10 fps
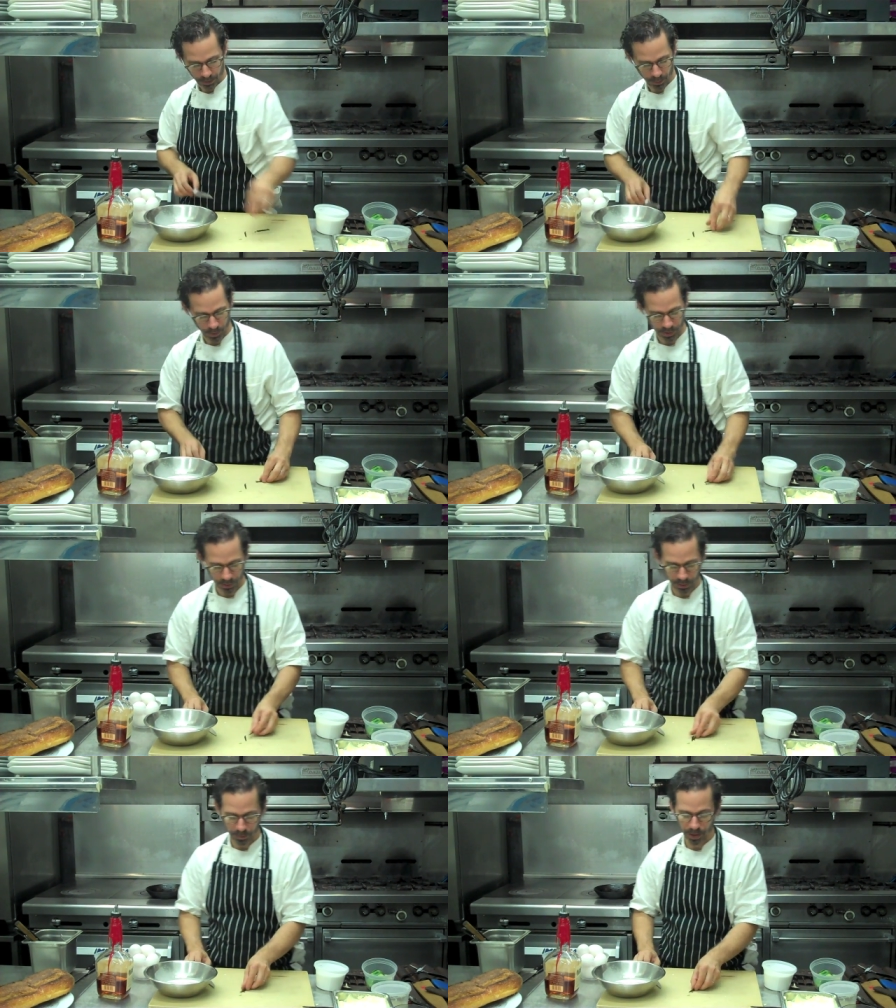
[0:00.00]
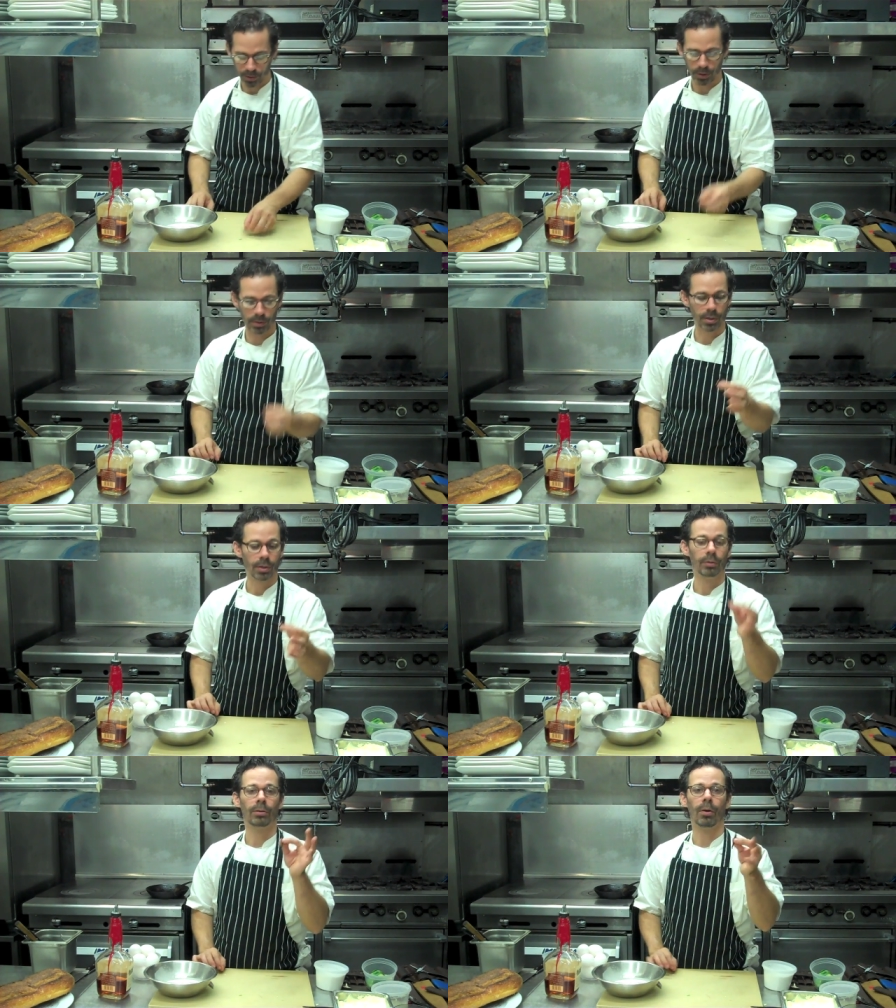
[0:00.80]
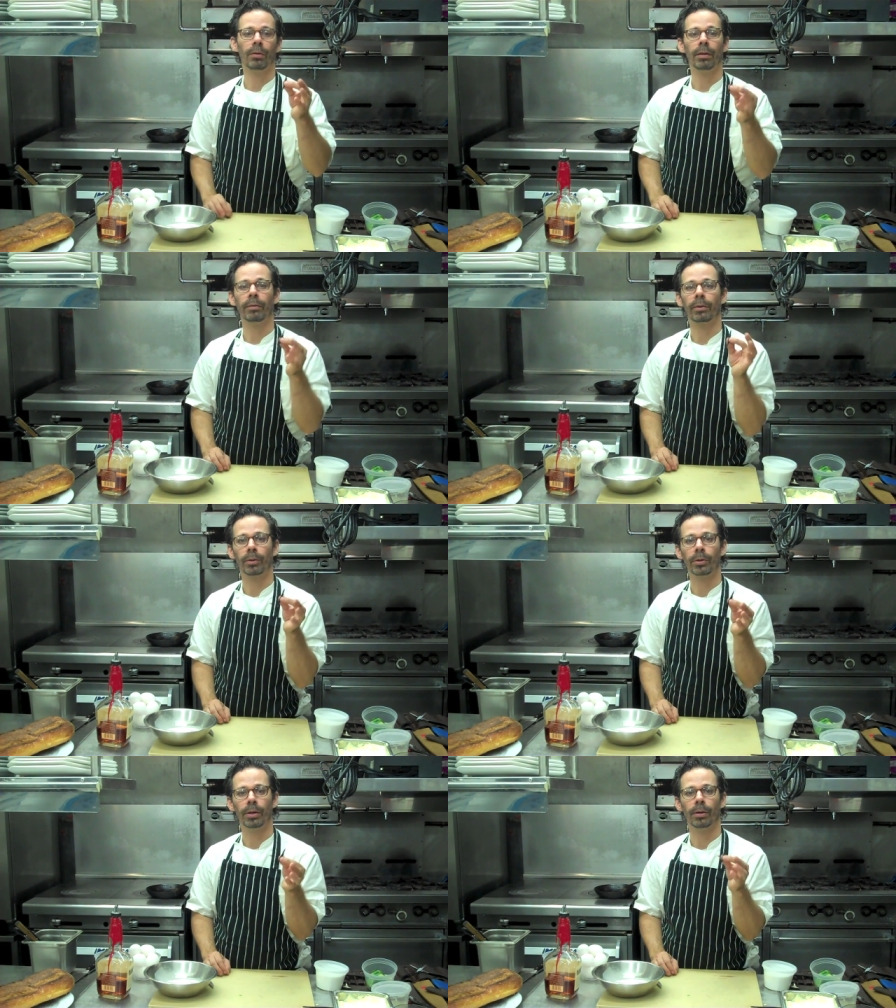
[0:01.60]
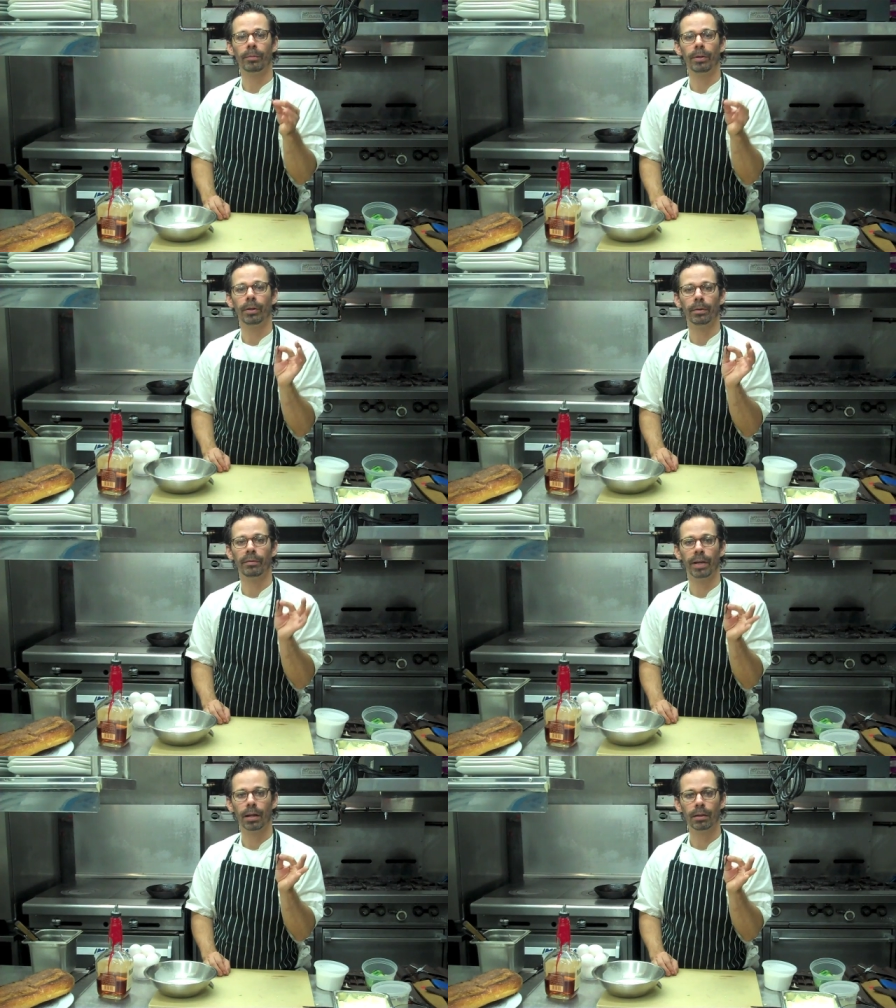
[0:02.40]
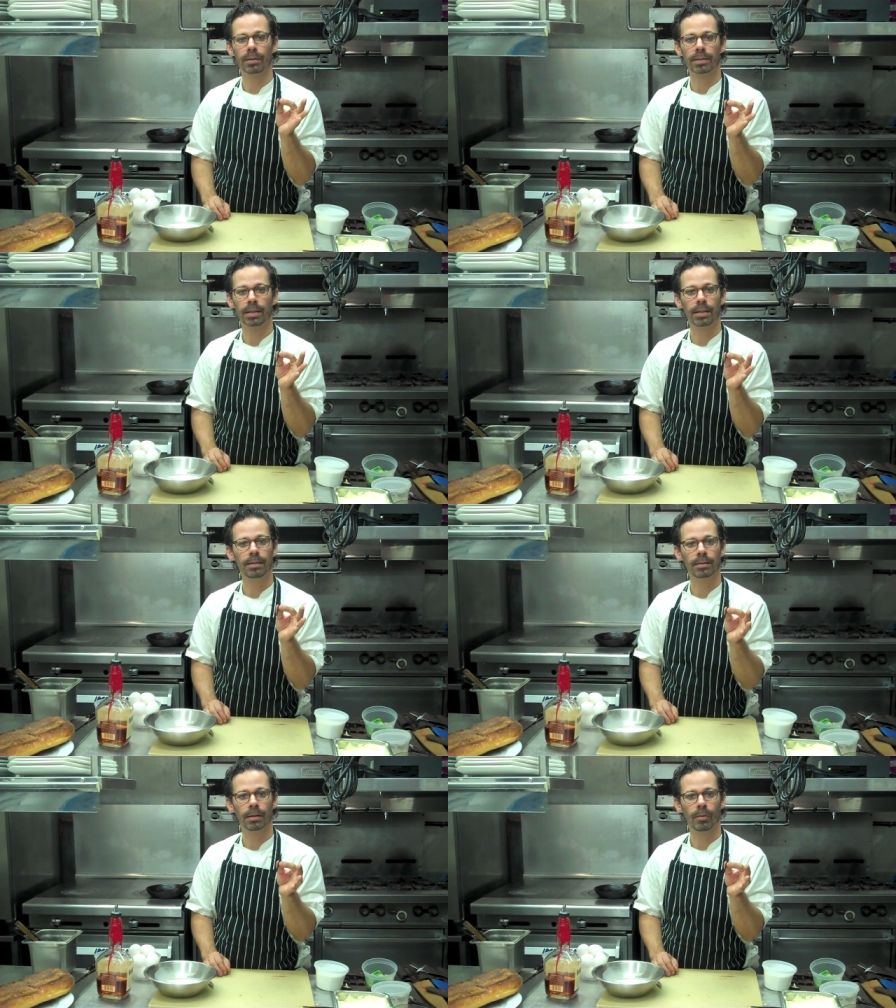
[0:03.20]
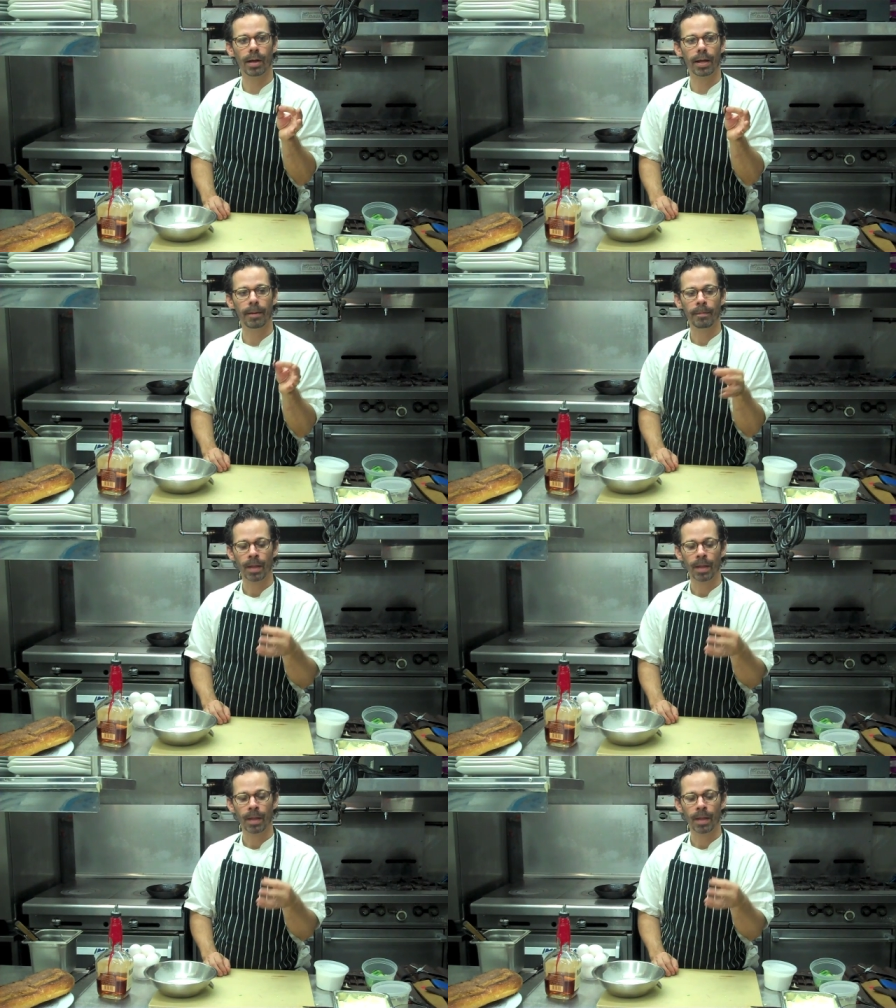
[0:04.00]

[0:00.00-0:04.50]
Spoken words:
And once you make sure, don't ever throw your vanilla seeds away.